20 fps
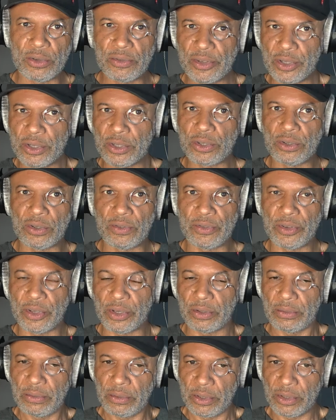it feels good
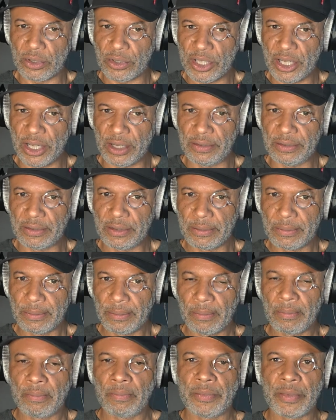for yourself.
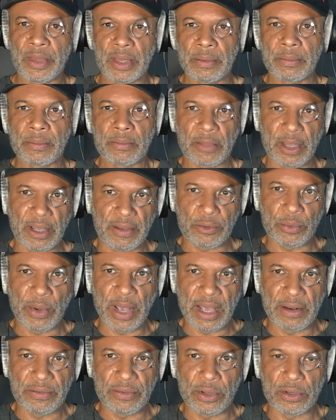You have to wear
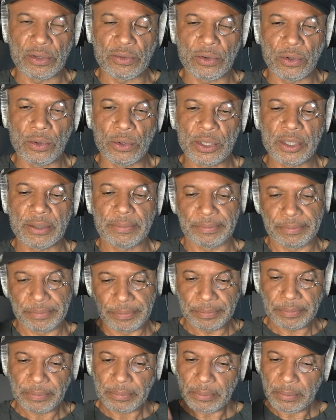headphones, of course.
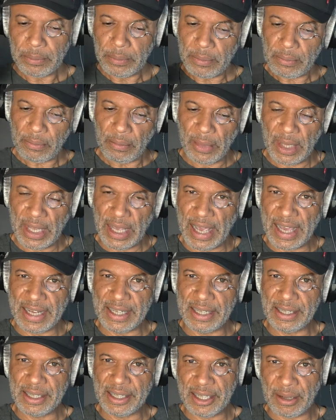
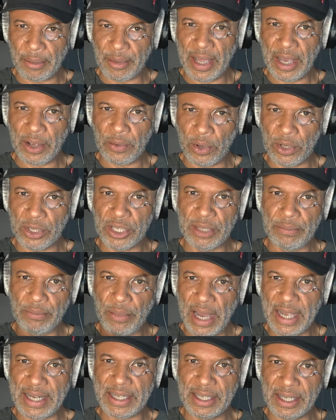And some of that quality
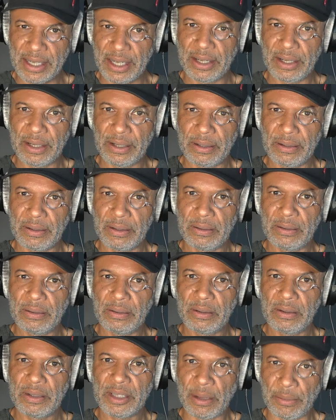
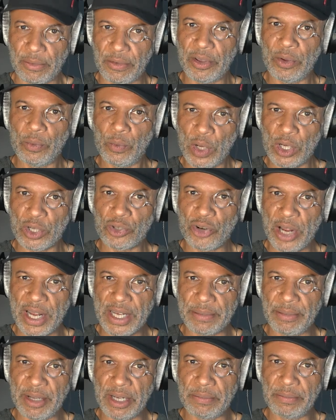some of it will
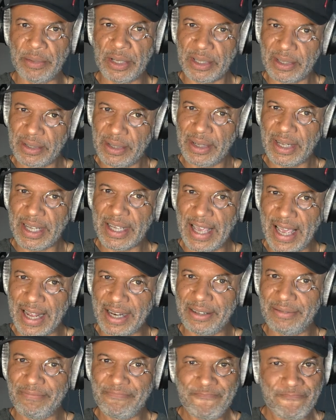transmit, but
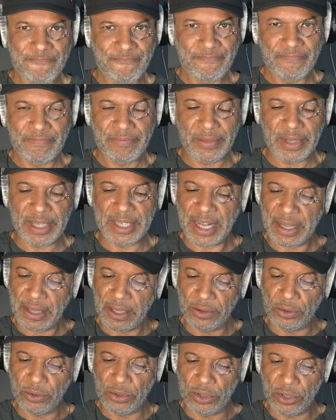again, there's
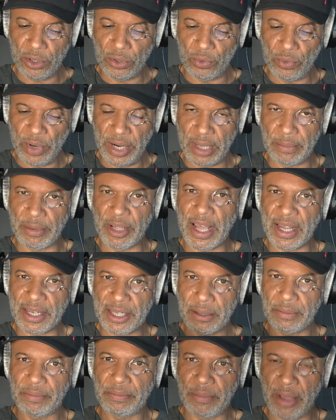nothing you can do really, but that's
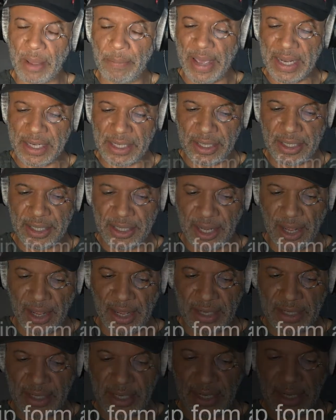a better
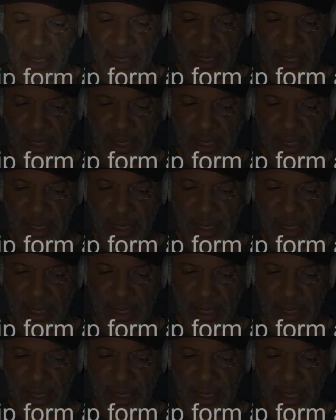start.